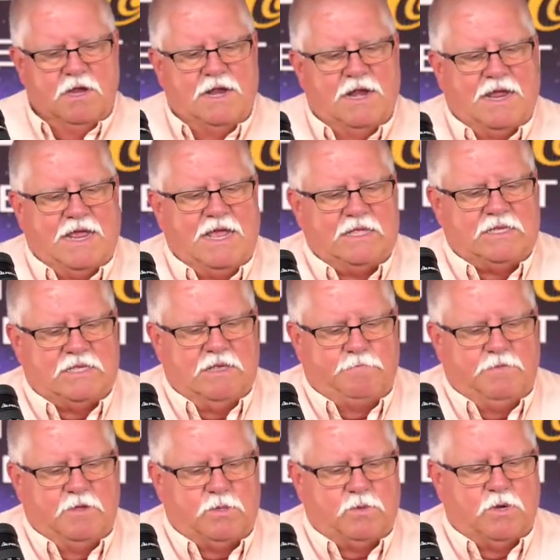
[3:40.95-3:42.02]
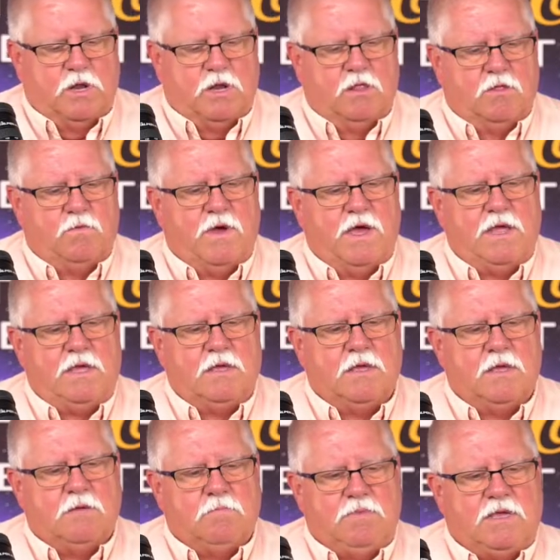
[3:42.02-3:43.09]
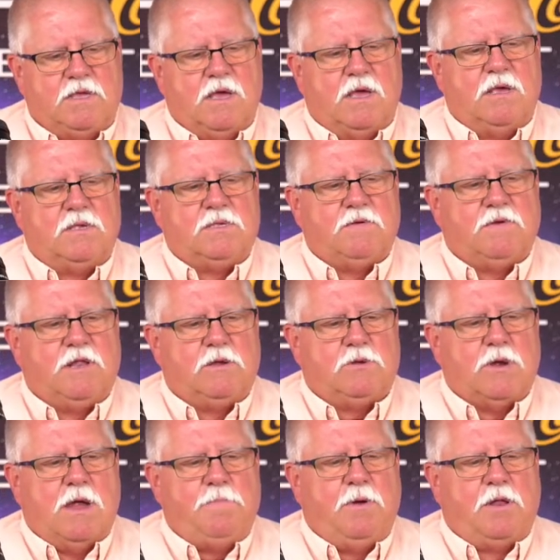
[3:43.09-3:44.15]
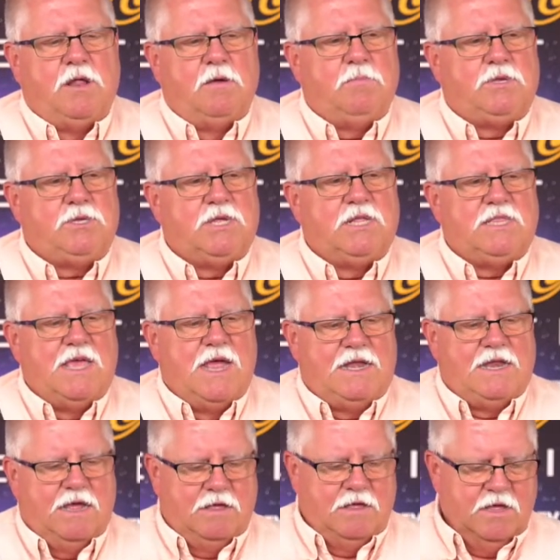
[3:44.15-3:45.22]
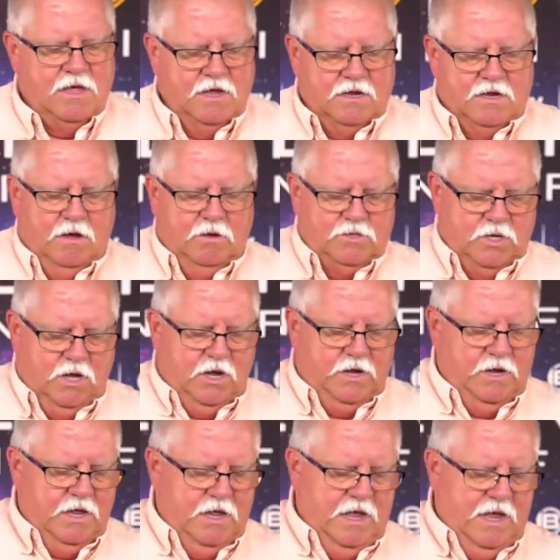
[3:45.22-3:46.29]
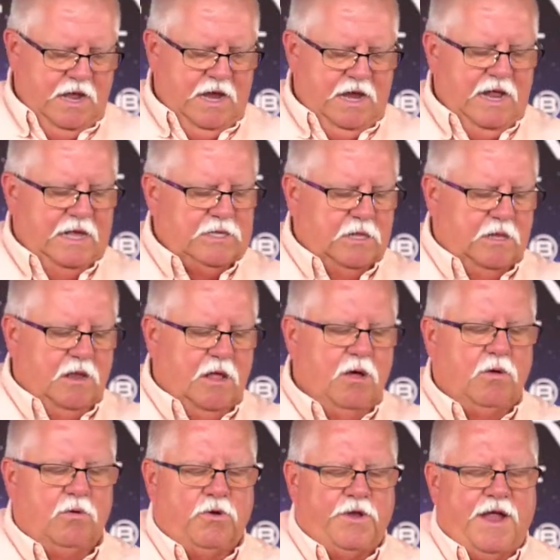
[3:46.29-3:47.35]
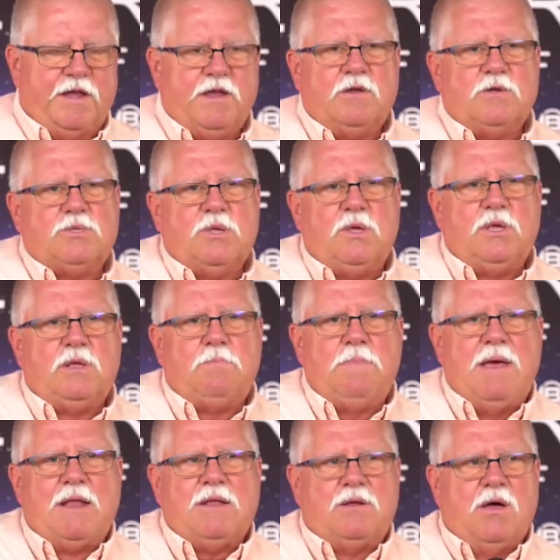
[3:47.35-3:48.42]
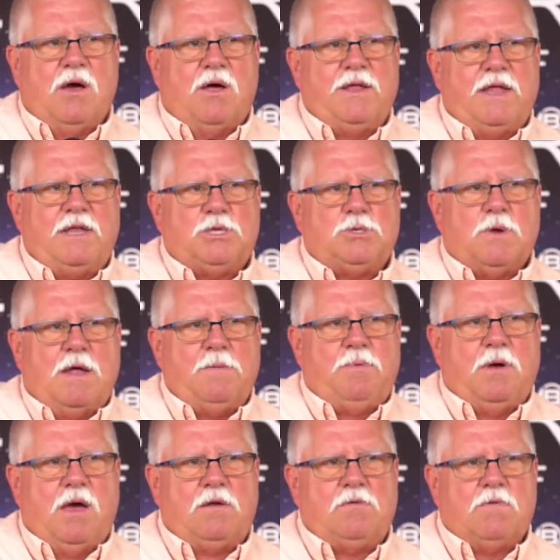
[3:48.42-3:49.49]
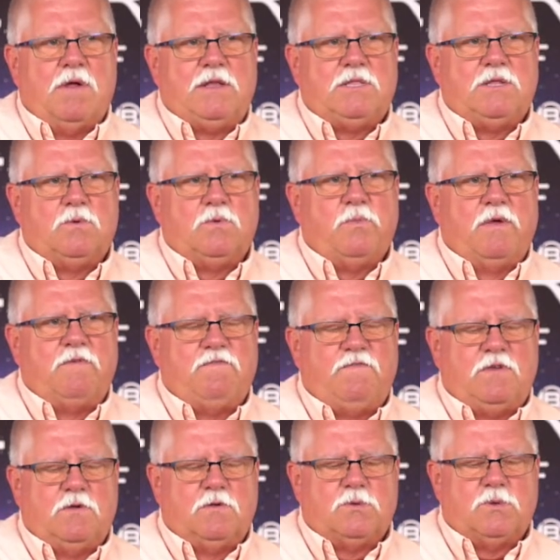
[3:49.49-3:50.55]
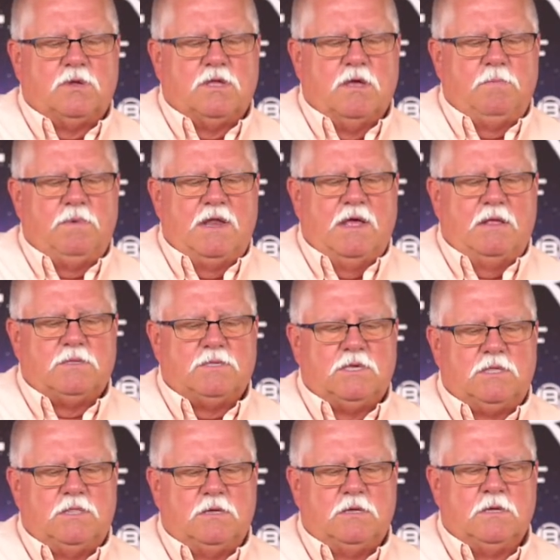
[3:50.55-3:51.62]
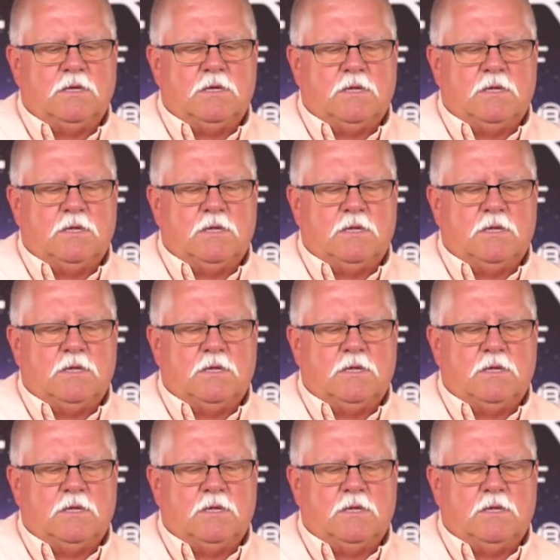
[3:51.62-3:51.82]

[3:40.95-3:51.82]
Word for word: And I can't slip this one on all the way because I've got a tripod on, but you get the idea. Goes on. It has a little hole down here, so you can mount it on a tripod right there where my fingers are coming out. See the